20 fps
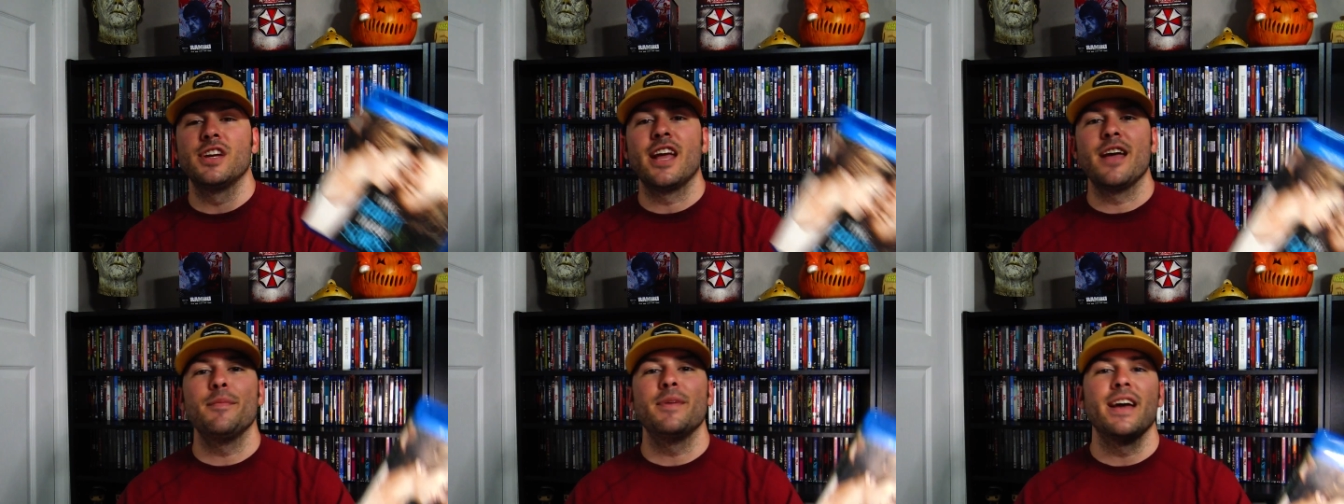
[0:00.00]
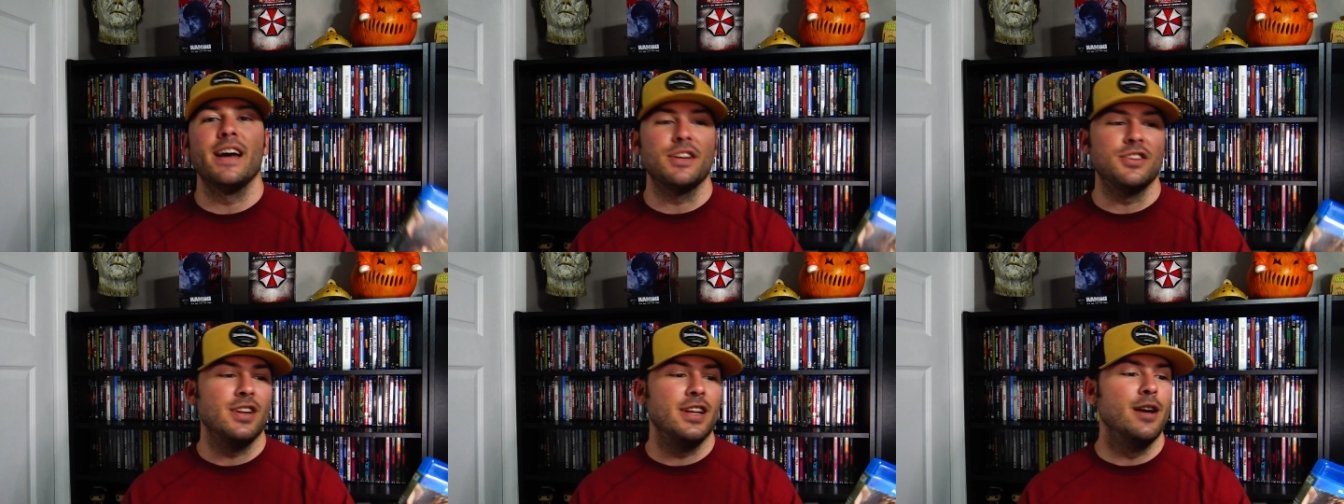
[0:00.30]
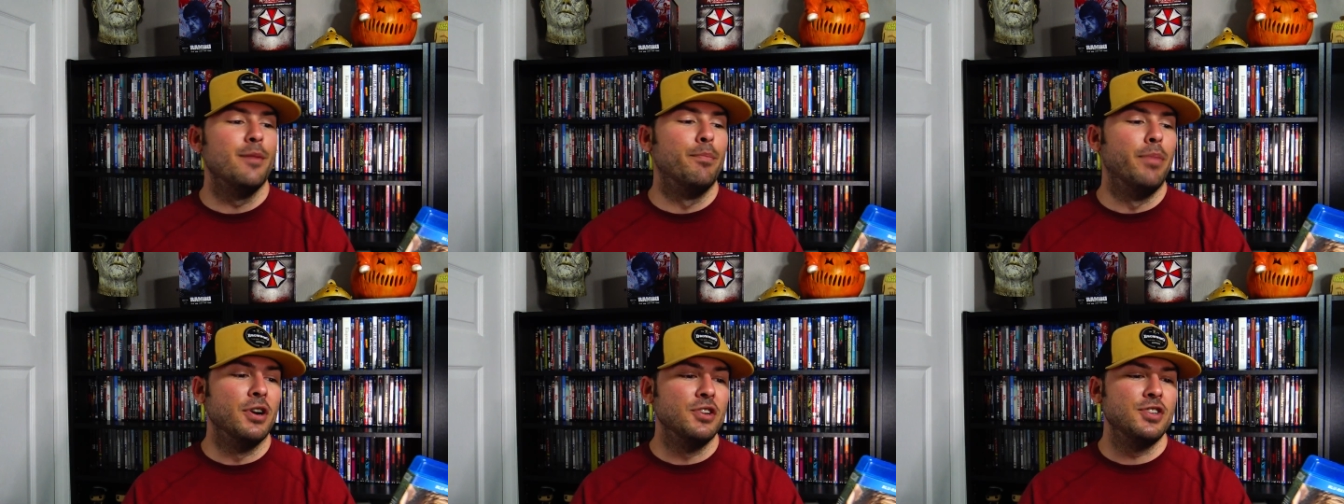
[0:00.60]
gave me actually
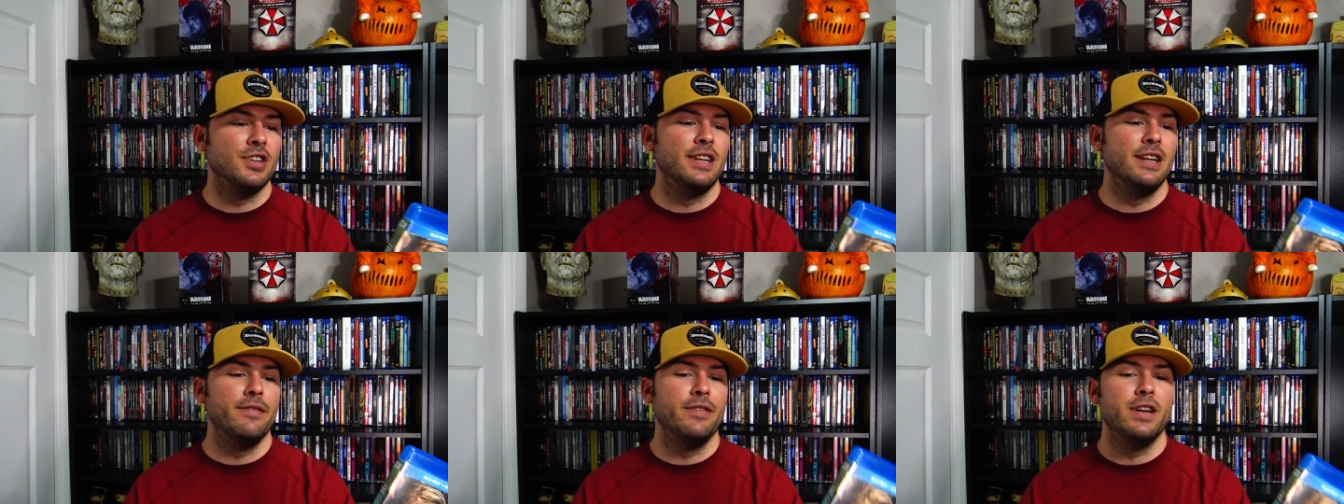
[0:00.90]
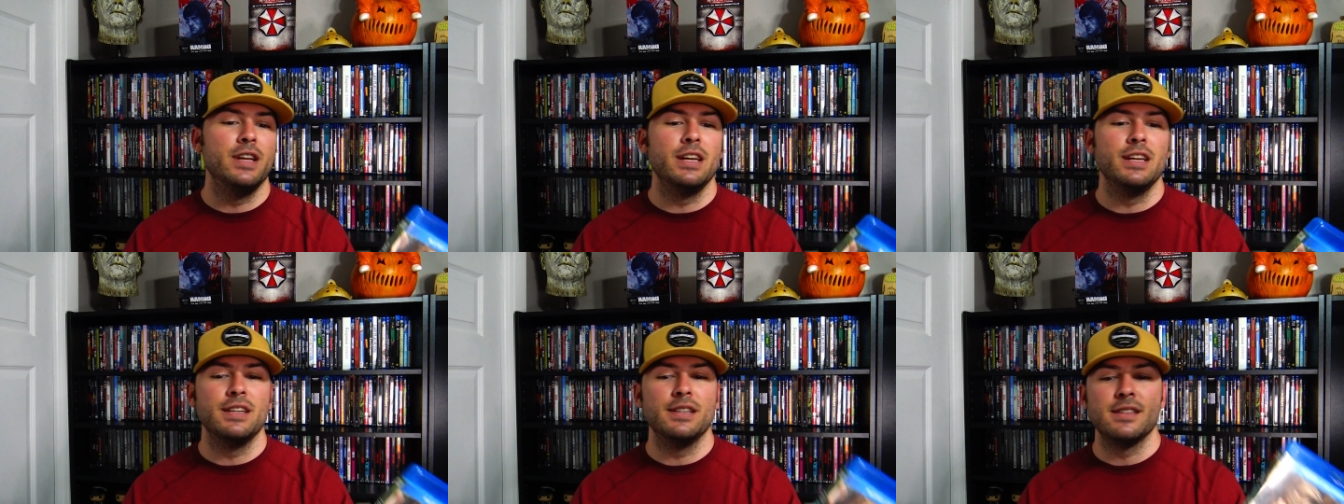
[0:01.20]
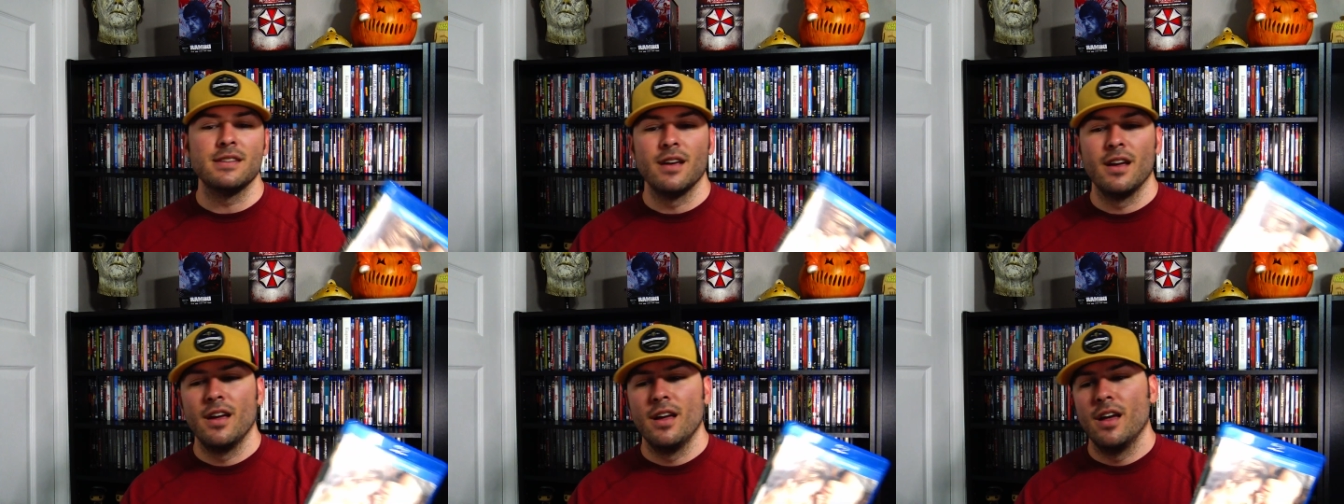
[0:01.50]
a bunch of
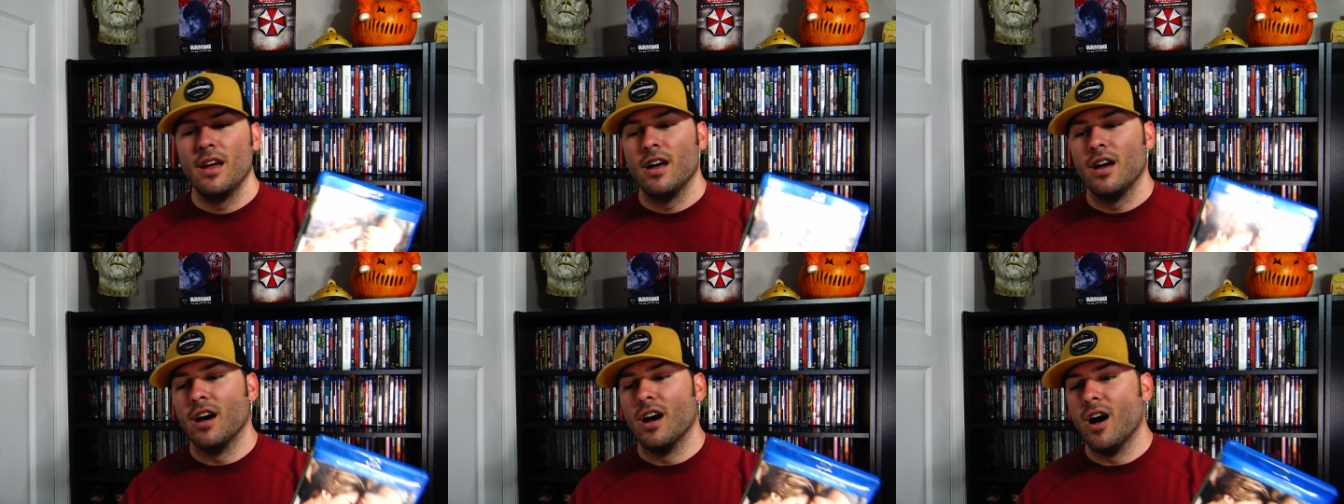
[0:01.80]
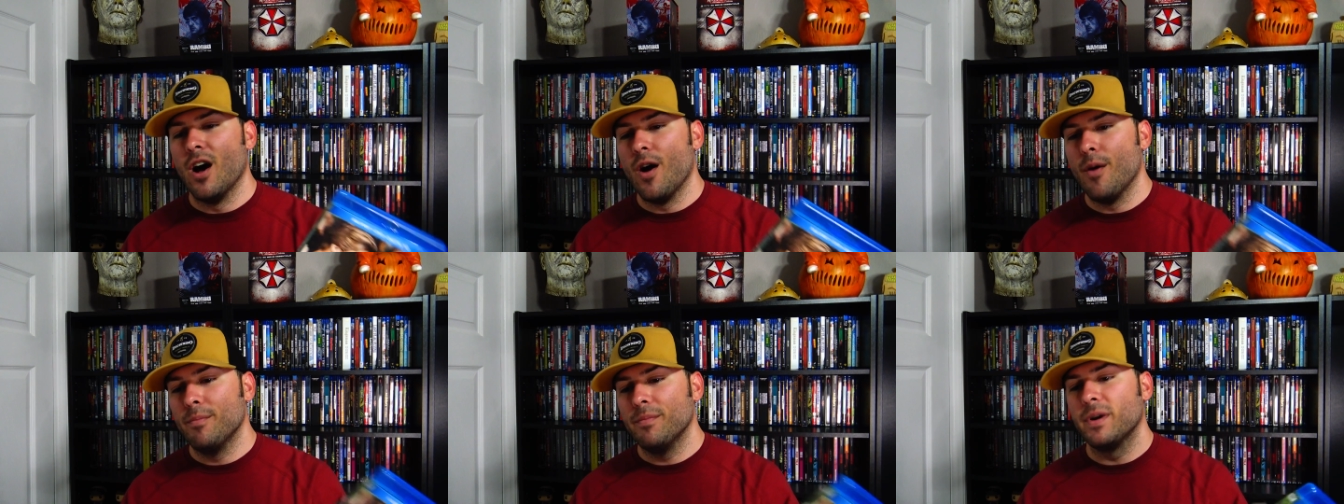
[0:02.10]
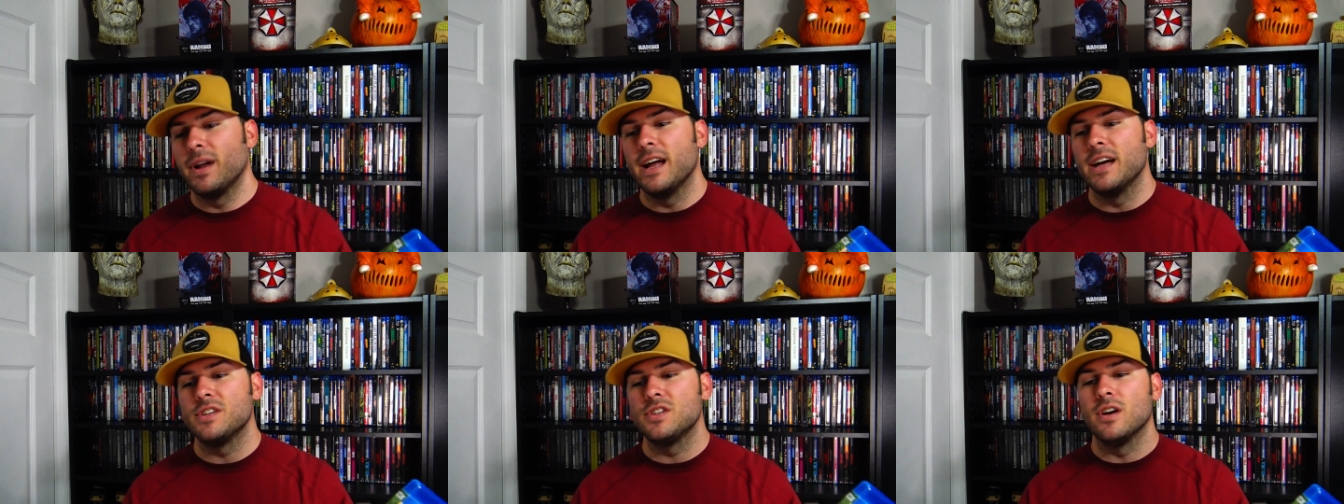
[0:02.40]
DVDs.
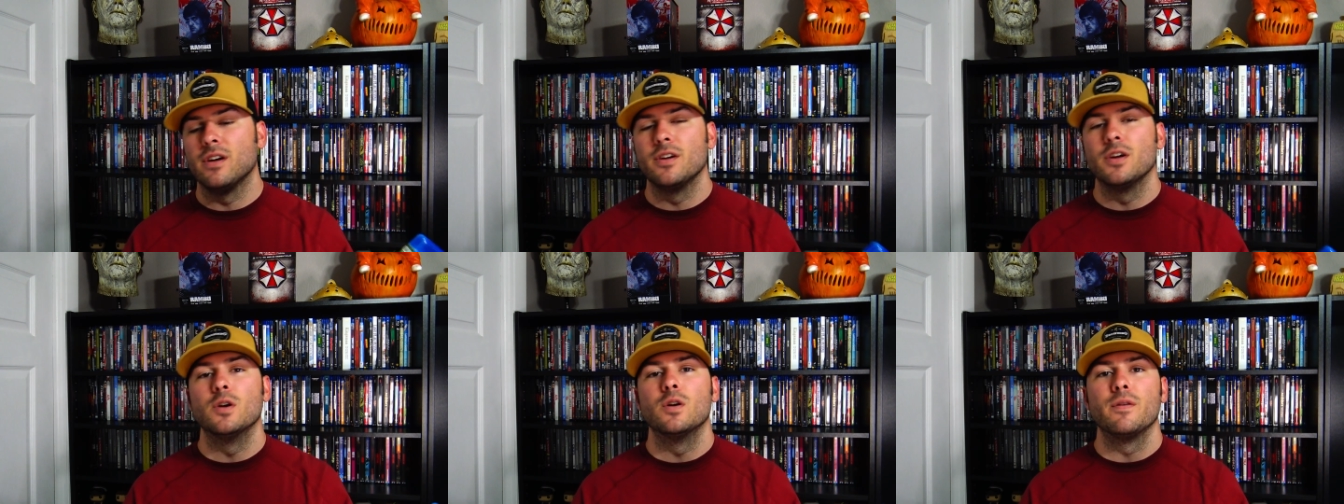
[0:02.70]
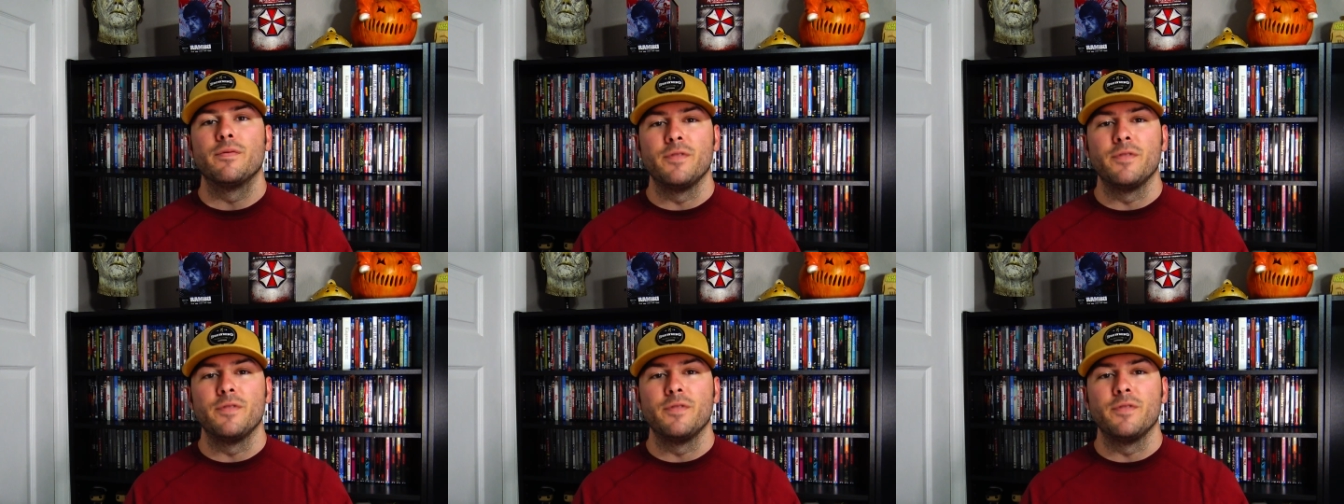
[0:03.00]
But as y'all know,